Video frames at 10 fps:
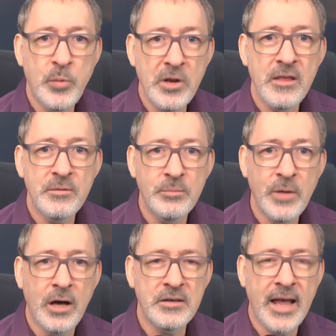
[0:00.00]
putting them to
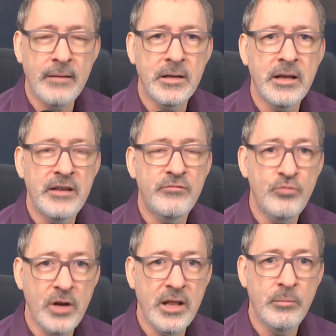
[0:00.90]
Markdown is
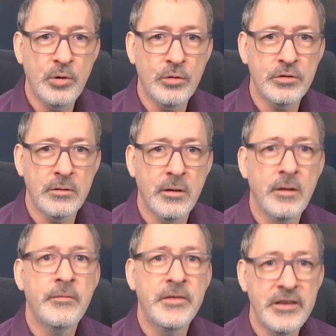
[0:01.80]
really important
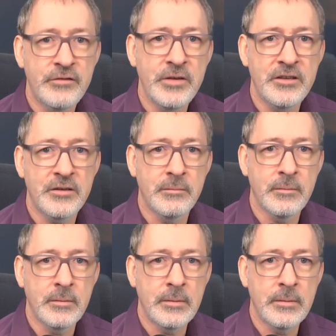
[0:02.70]
for this reason.